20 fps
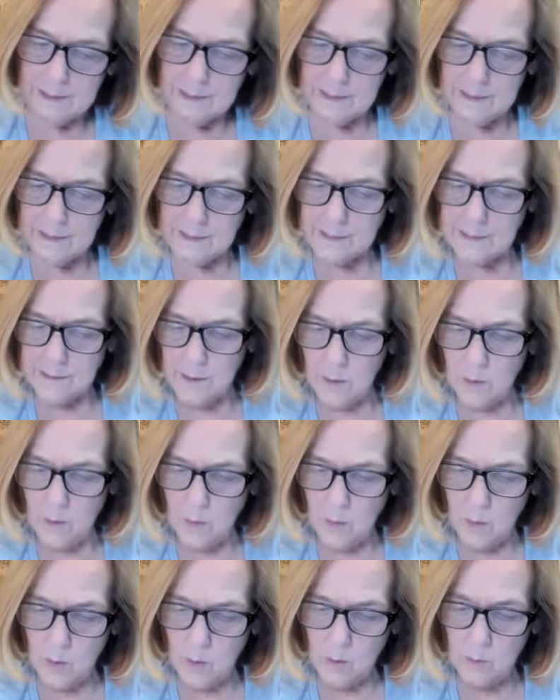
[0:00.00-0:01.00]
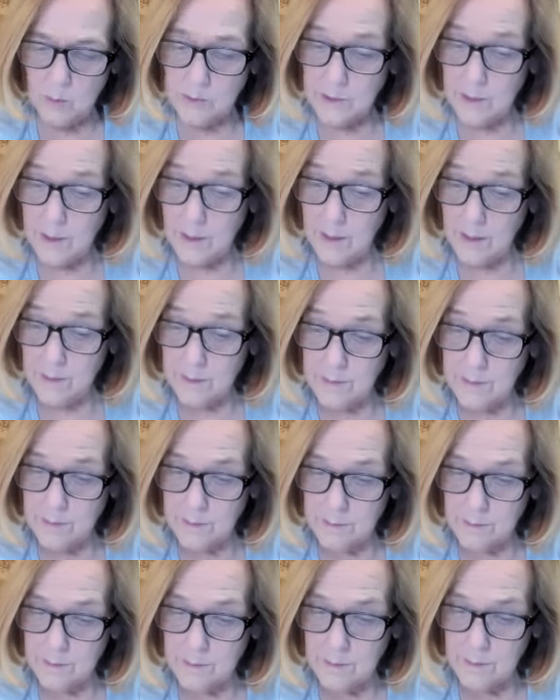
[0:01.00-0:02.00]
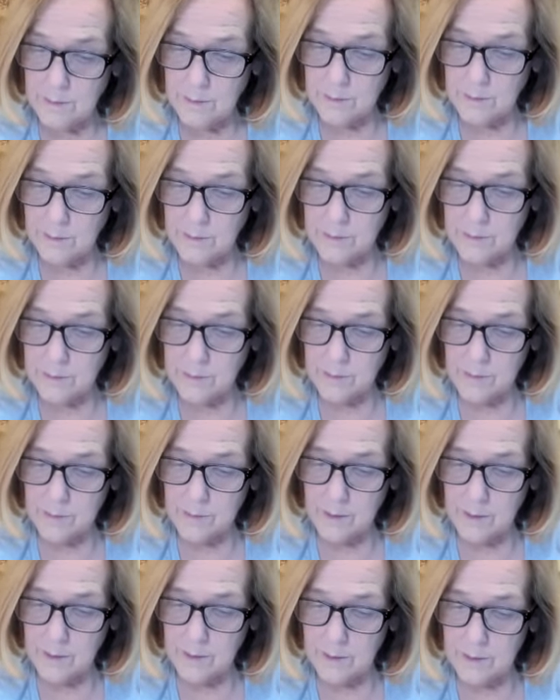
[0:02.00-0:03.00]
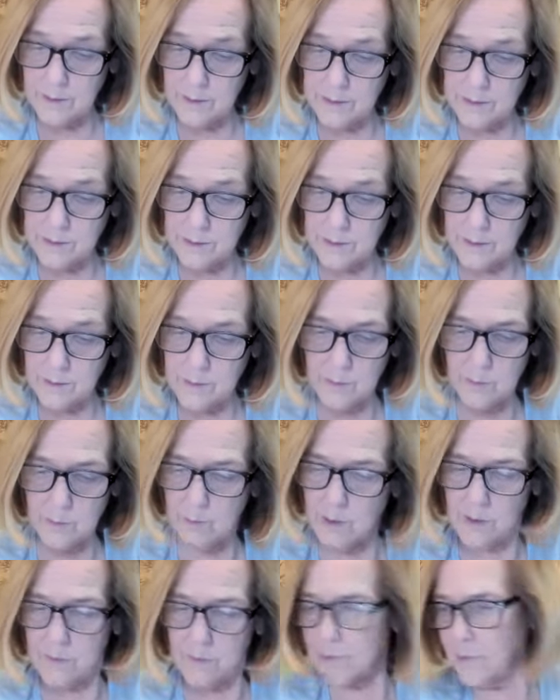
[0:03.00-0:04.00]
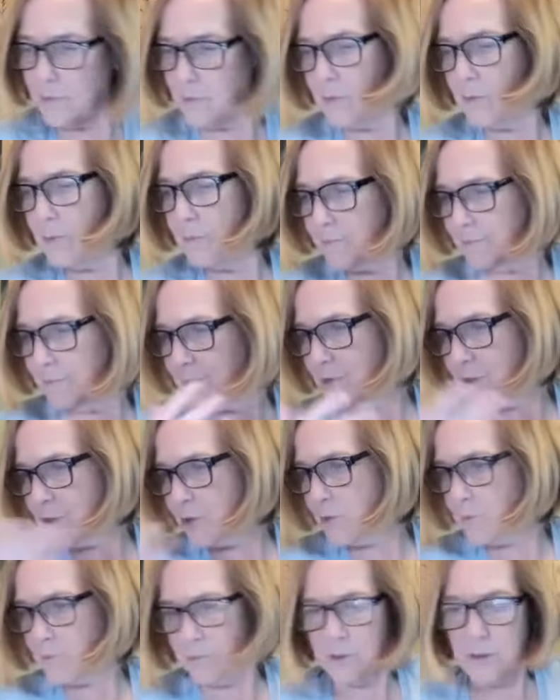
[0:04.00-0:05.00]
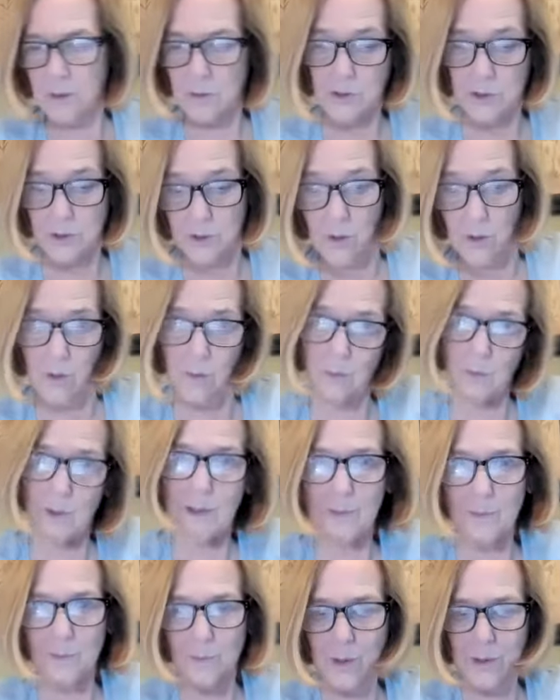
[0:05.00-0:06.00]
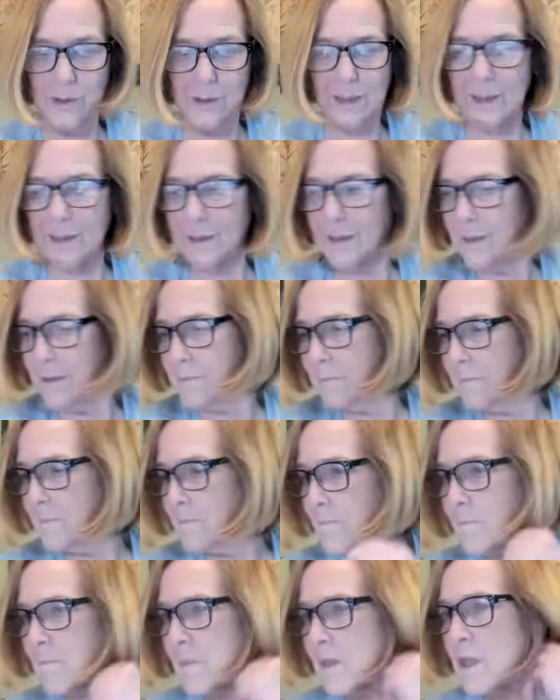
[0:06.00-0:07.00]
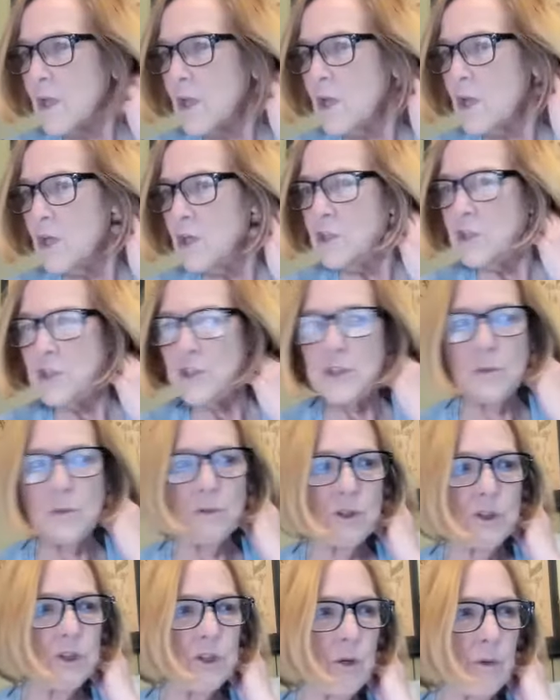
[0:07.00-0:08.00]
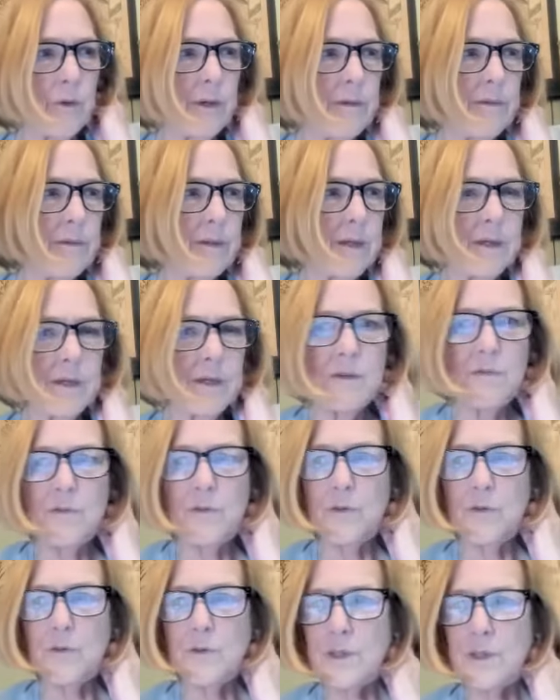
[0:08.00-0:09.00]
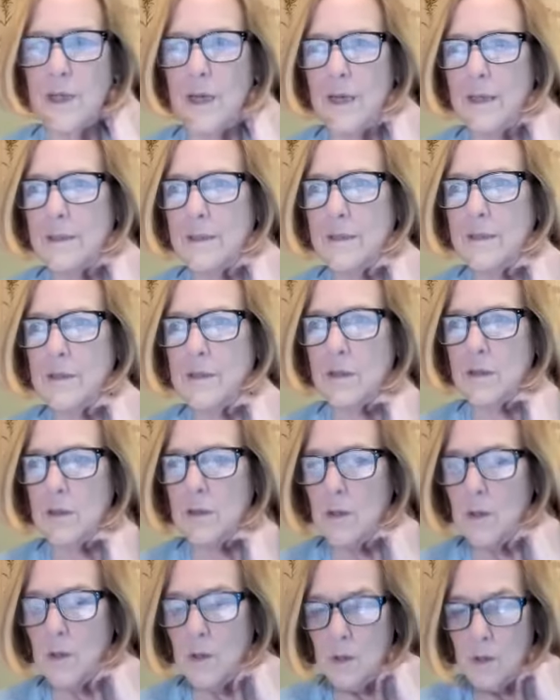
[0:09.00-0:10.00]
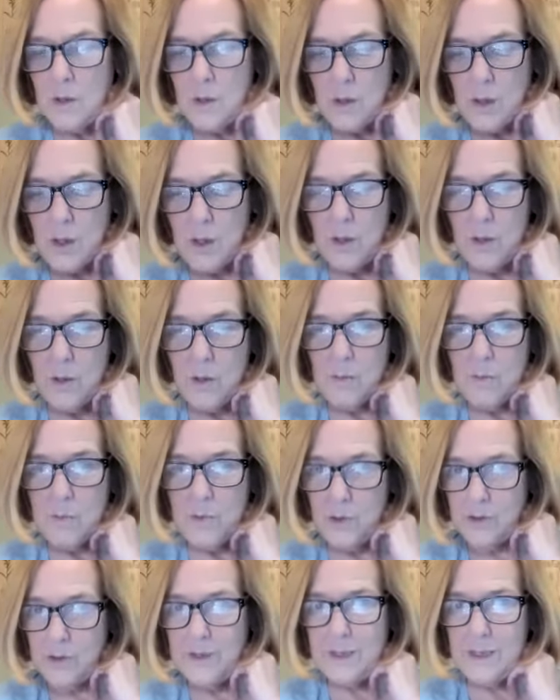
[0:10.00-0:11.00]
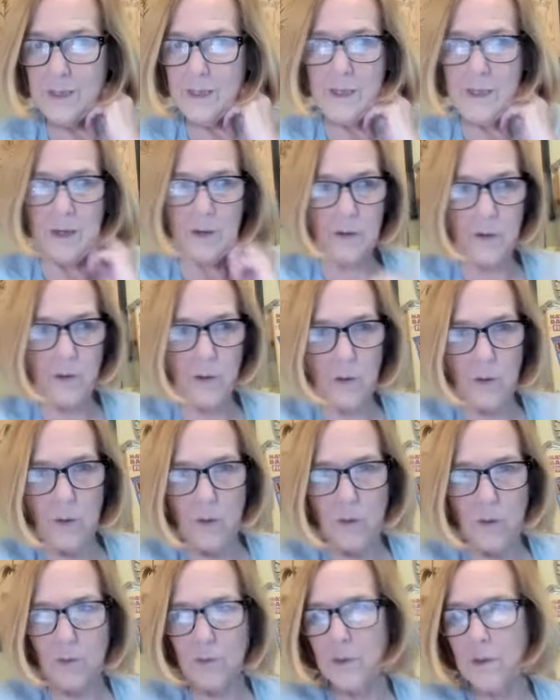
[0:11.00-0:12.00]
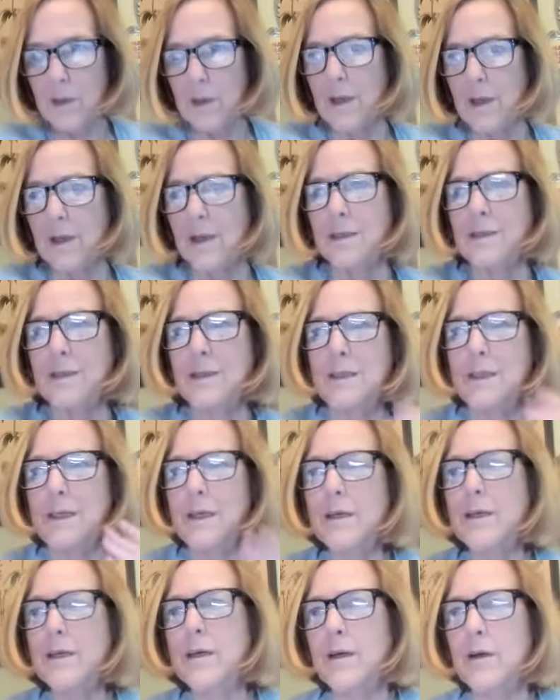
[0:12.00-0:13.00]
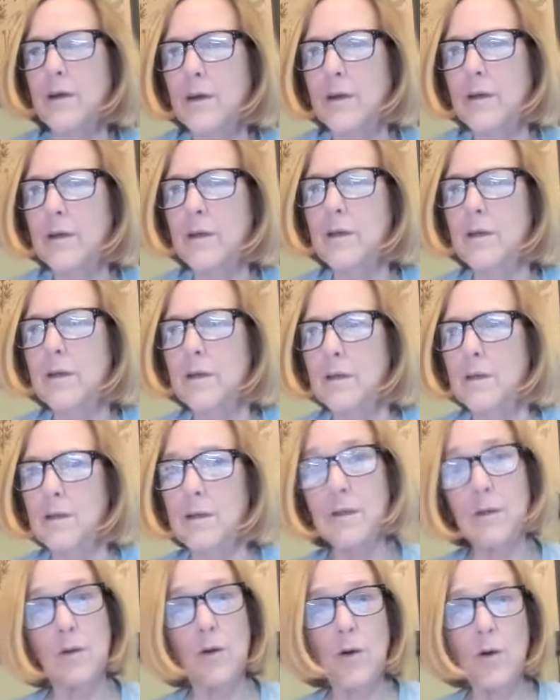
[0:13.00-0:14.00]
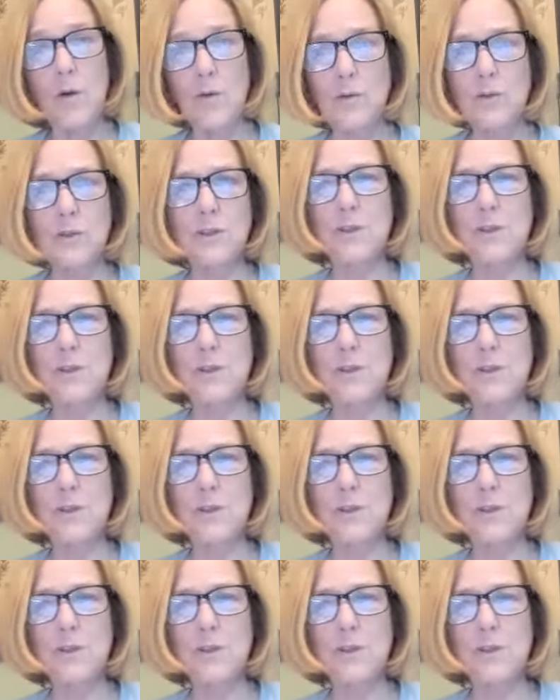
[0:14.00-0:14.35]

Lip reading: And it's so old. Tanya on her auction or one of her, show what I get. She was showing that if you test your 10 karat gold, because a 10 karat, it'll hold.